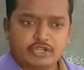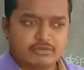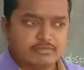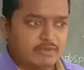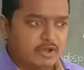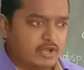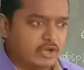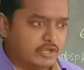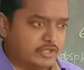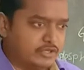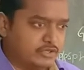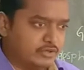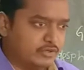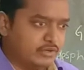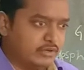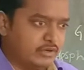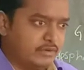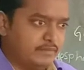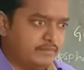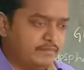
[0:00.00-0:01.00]

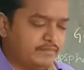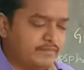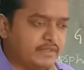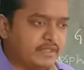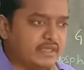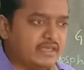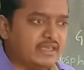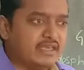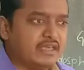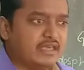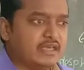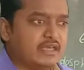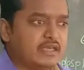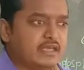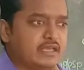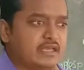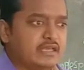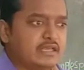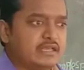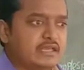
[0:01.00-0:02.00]
molecule
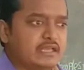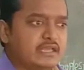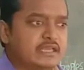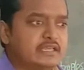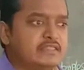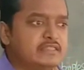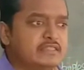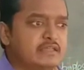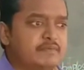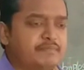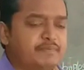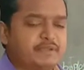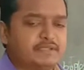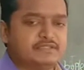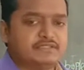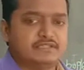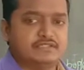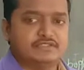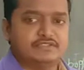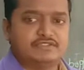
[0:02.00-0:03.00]
in the
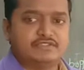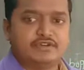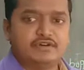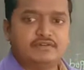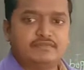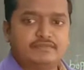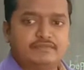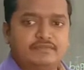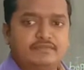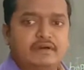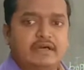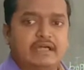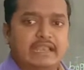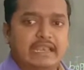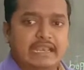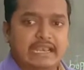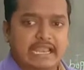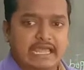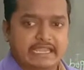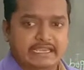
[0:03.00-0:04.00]
presence of
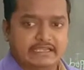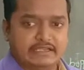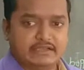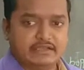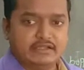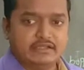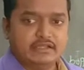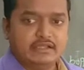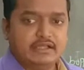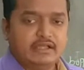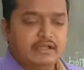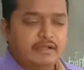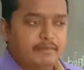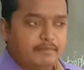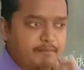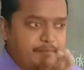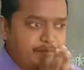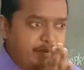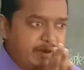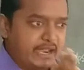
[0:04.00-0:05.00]
light,
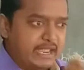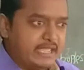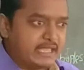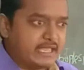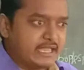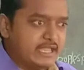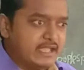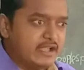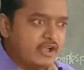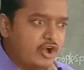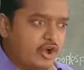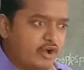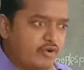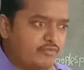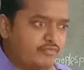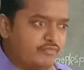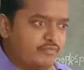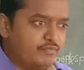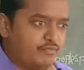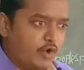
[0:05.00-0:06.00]
breaking
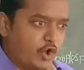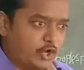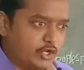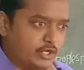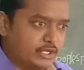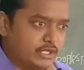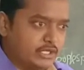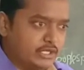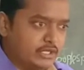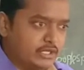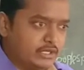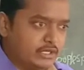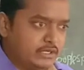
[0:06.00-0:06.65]
of water